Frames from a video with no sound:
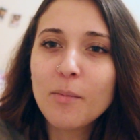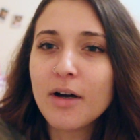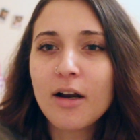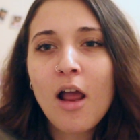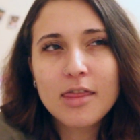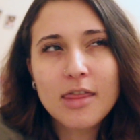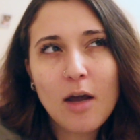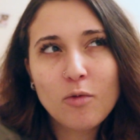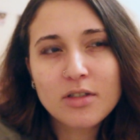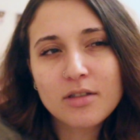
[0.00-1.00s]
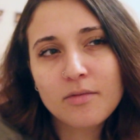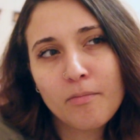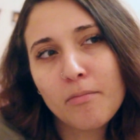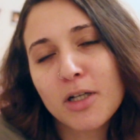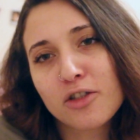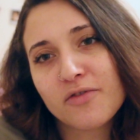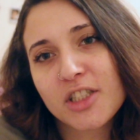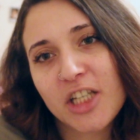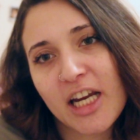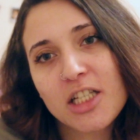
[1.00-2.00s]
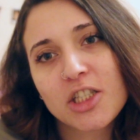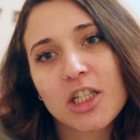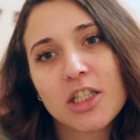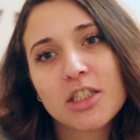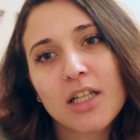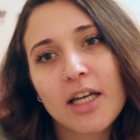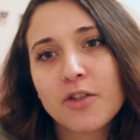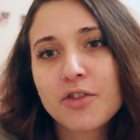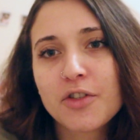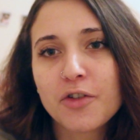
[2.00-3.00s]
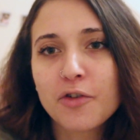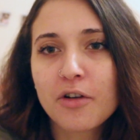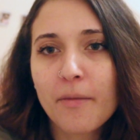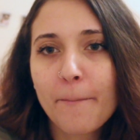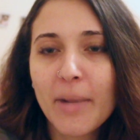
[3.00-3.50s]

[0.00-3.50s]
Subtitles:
but that wasn't much of a change because I used to cook